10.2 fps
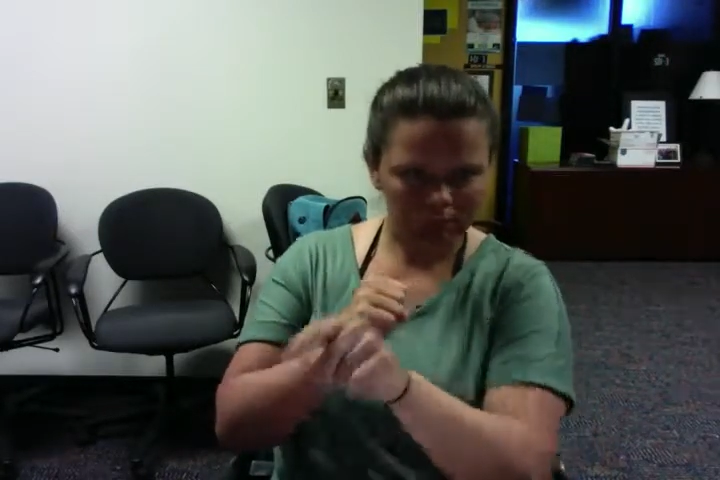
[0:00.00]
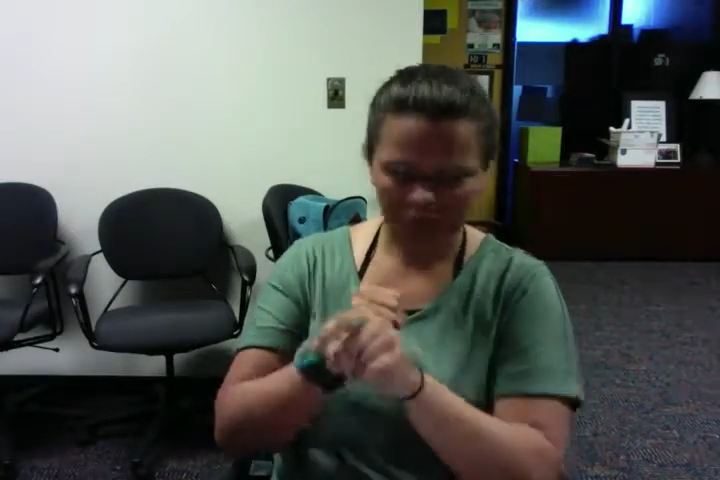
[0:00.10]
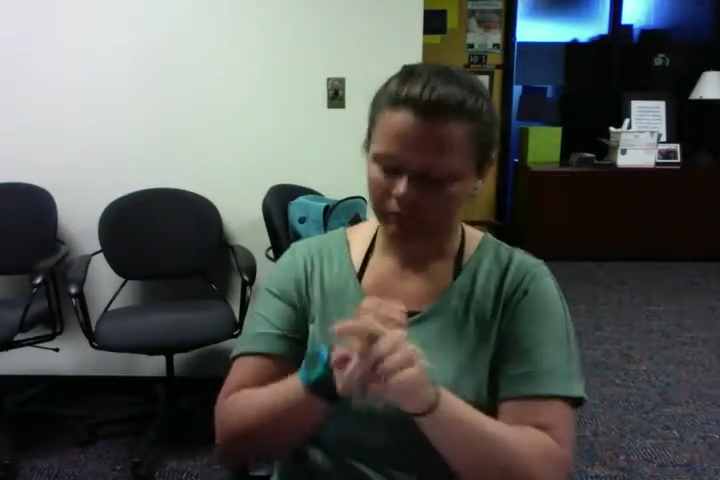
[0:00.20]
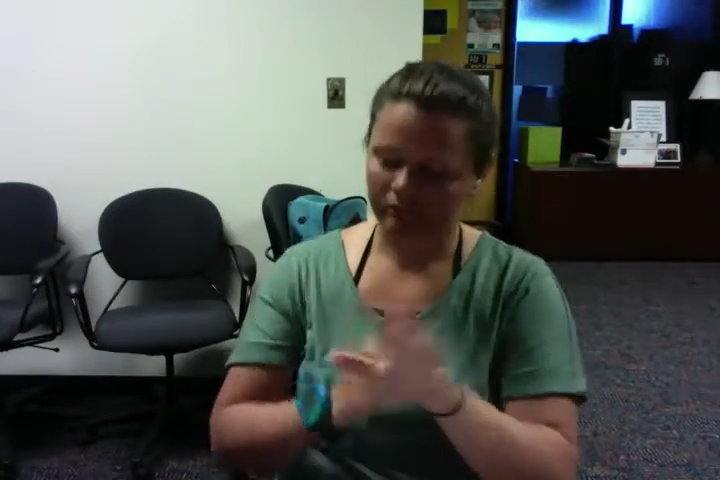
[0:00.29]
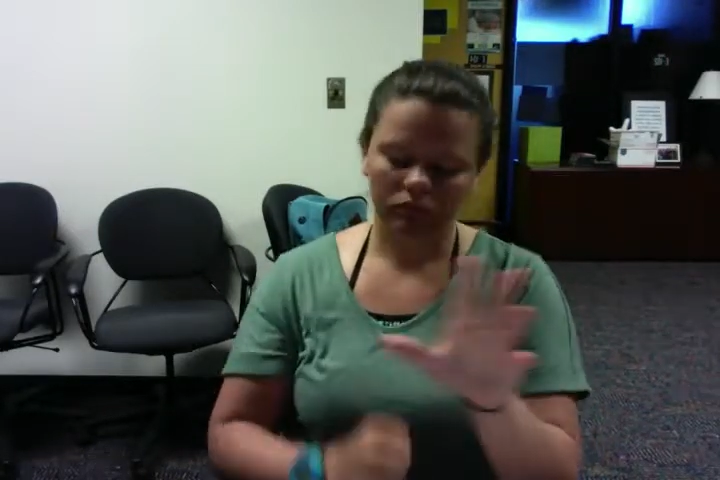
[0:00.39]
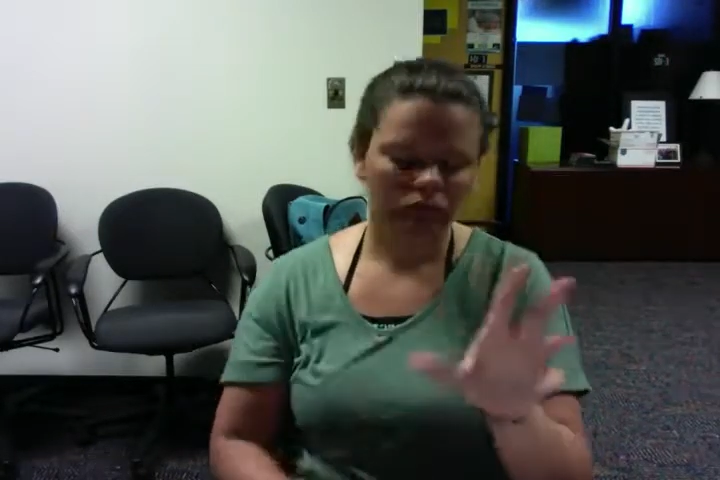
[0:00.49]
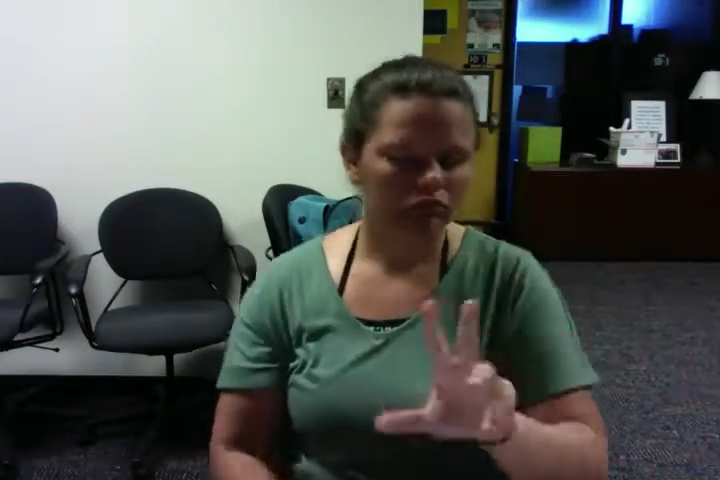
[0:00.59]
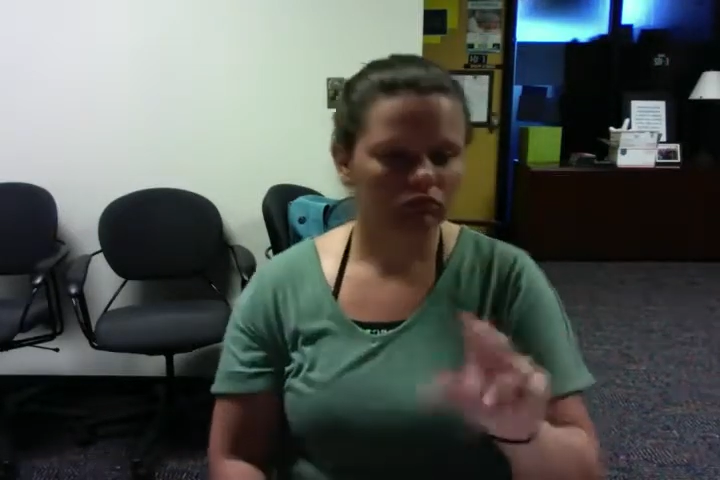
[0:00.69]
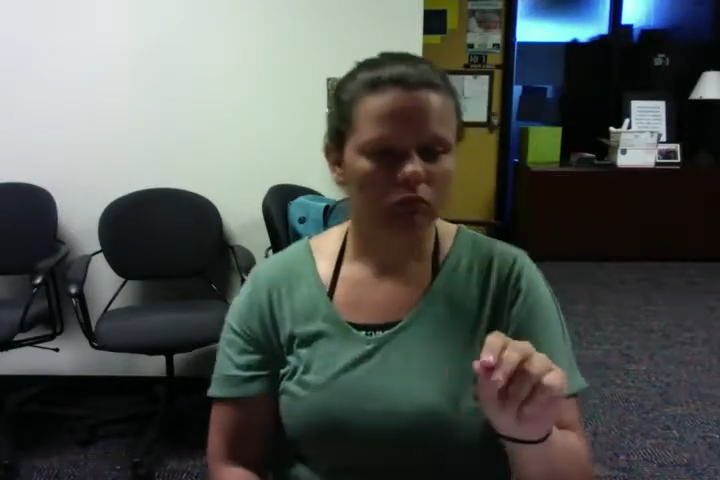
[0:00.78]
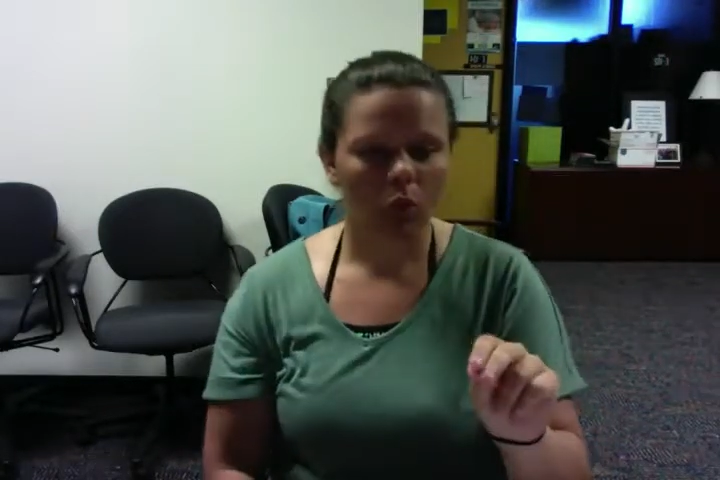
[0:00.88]
the
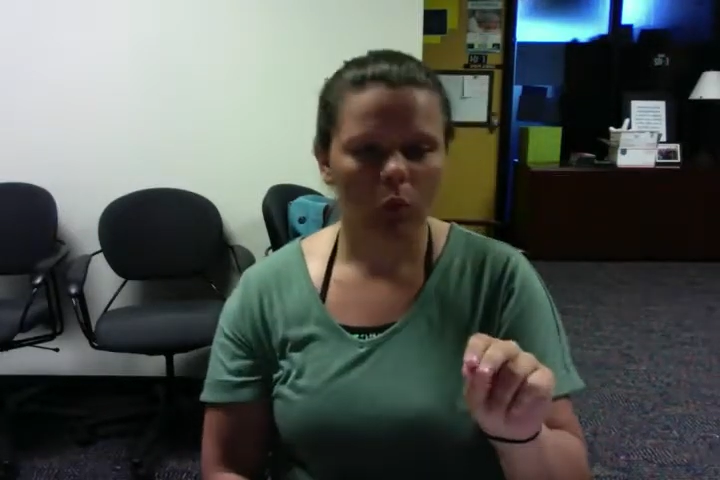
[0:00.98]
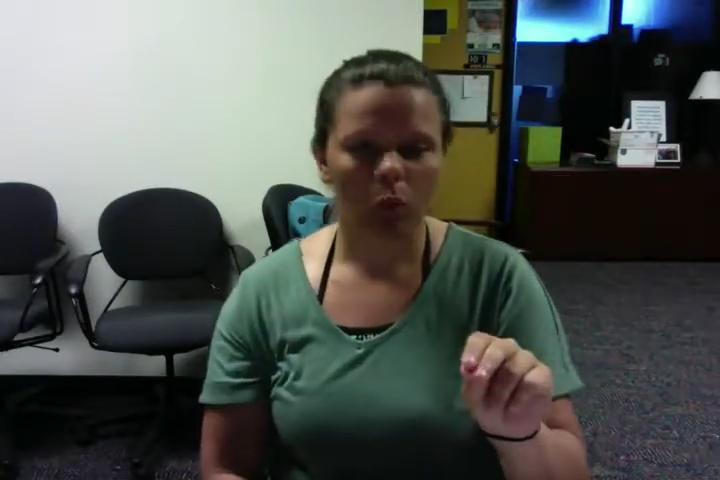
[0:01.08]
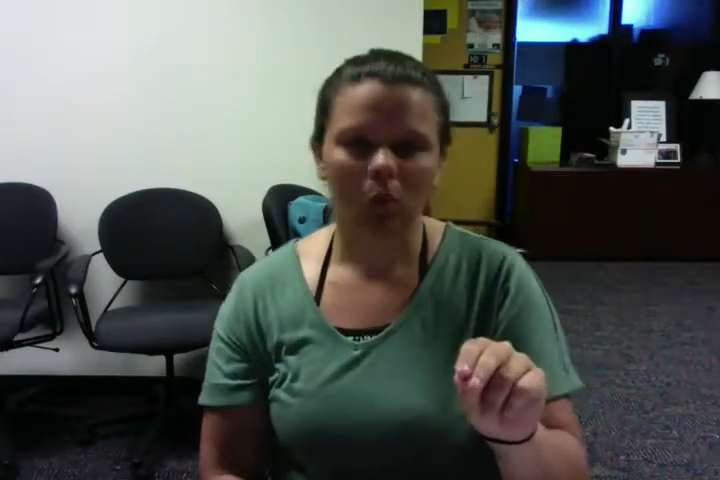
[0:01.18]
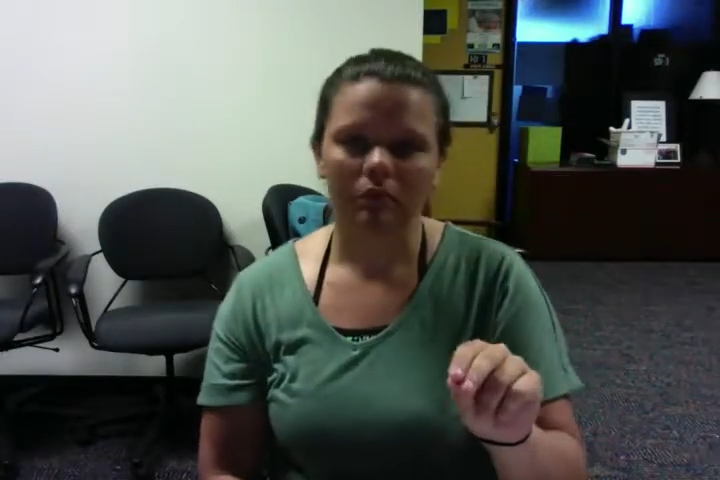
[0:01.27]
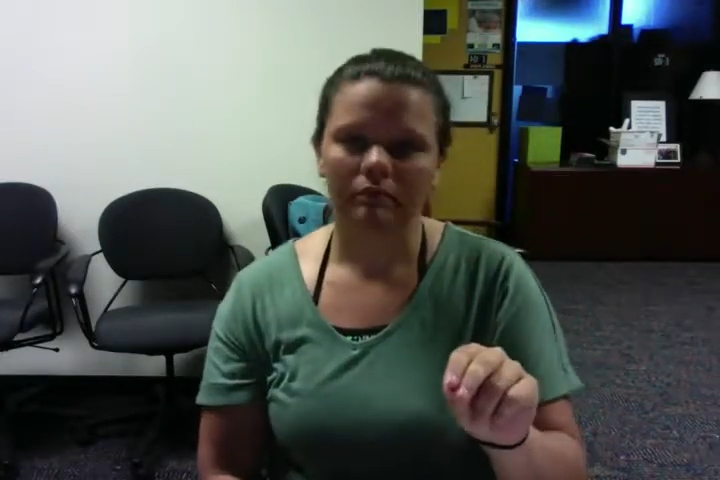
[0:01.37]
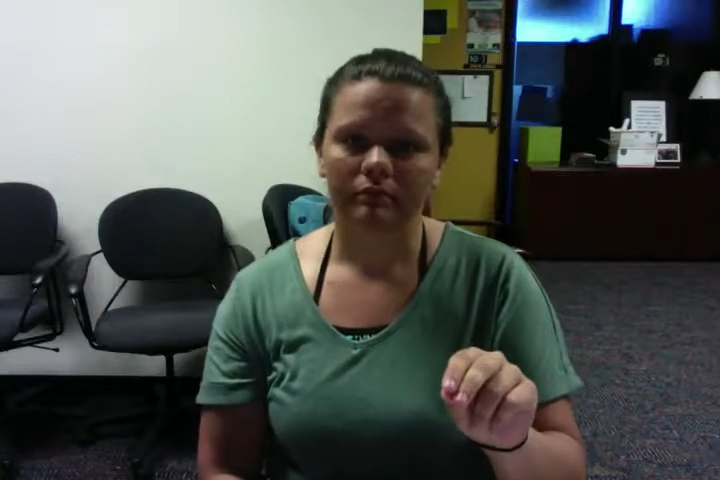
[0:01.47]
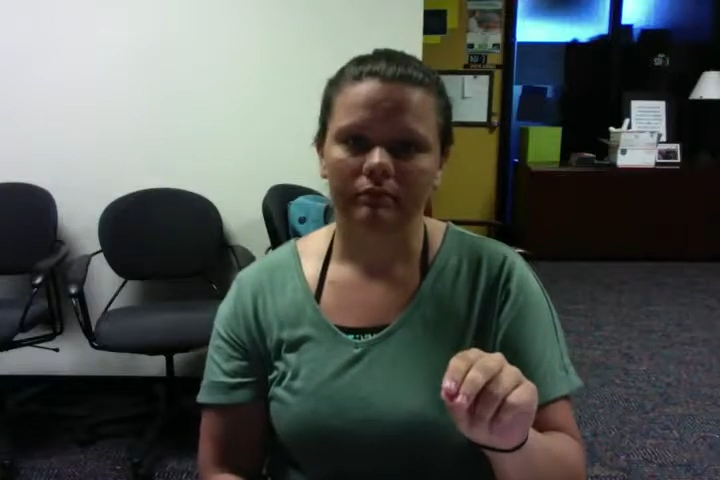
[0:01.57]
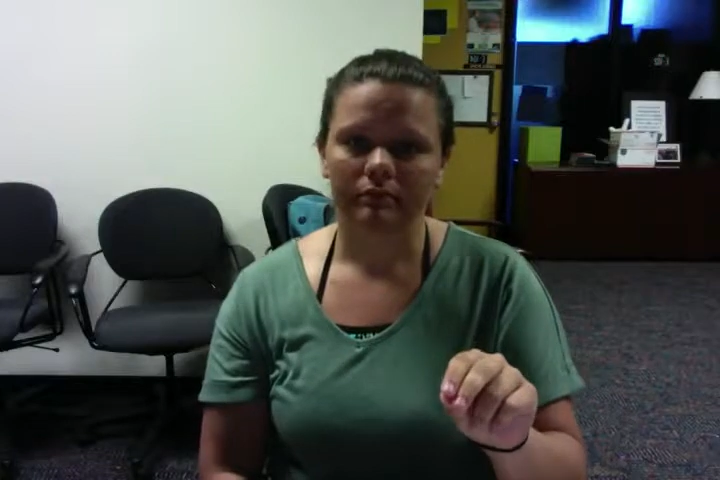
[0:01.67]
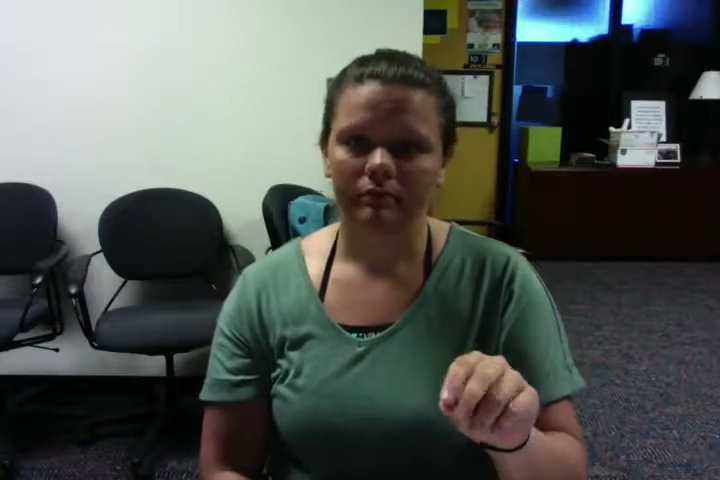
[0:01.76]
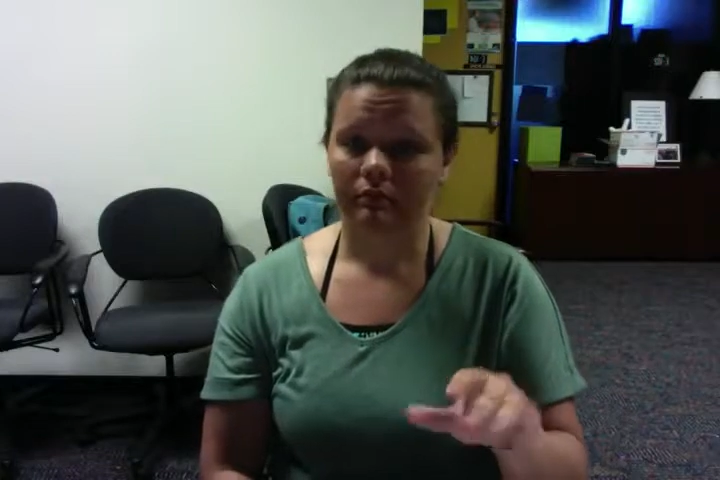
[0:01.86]
size of the
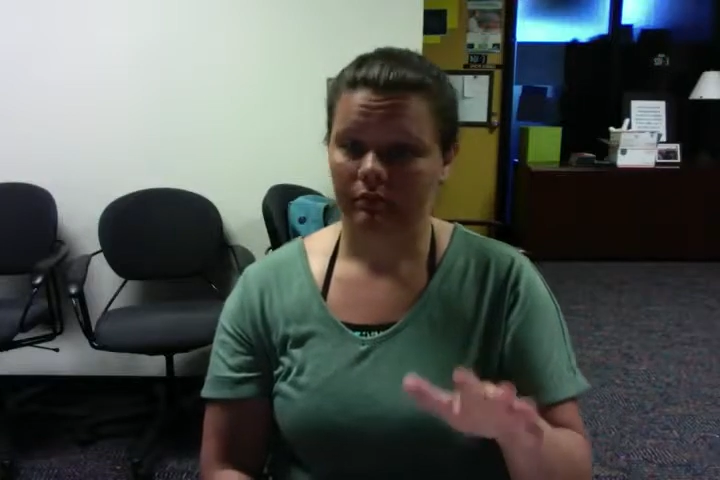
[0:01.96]
colonies.